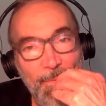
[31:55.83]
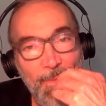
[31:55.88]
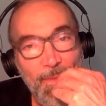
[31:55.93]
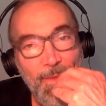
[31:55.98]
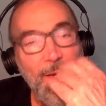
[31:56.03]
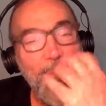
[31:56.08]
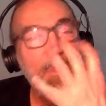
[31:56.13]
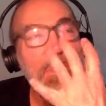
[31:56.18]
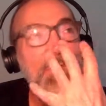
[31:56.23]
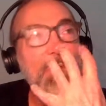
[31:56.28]

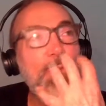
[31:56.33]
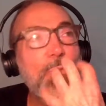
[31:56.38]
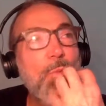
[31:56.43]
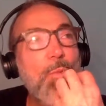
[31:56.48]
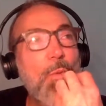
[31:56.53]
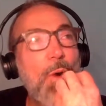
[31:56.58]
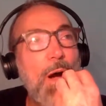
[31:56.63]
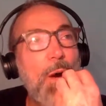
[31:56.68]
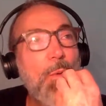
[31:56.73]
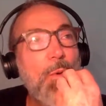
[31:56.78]
I want
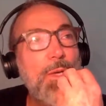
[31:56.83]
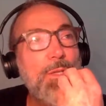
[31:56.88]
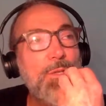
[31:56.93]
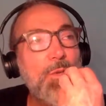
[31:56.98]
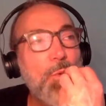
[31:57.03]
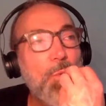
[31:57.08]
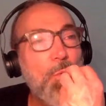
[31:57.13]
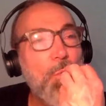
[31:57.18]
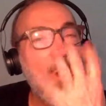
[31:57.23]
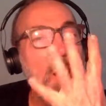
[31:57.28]

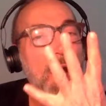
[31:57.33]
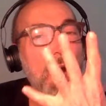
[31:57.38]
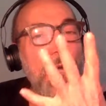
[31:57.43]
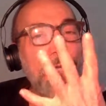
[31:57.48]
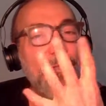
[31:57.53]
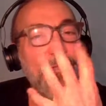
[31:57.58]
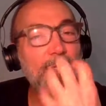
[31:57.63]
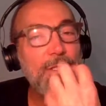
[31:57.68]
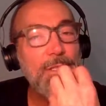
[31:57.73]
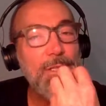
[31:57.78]
to
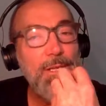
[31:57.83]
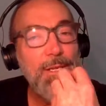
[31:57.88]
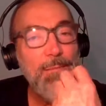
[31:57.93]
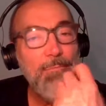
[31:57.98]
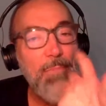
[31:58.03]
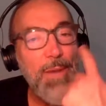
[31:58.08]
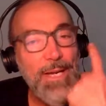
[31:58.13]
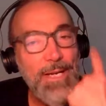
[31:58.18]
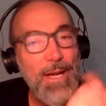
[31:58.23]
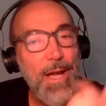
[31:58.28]
watch
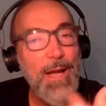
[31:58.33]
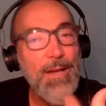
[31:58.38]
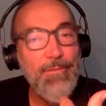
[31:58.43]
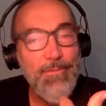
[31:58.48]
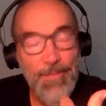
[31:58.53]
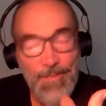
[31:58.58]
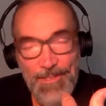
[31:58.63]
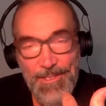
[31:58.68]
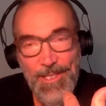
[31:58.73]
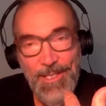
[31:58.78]
my
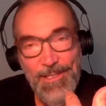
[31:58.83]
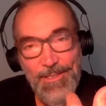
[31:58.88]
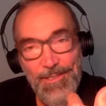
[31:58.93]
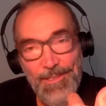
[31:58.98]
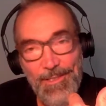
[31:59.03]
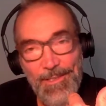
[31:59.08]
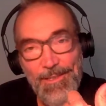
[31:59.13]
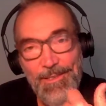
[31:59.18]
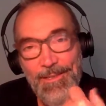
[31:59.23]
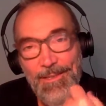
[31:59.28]

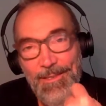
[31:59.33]
conversation.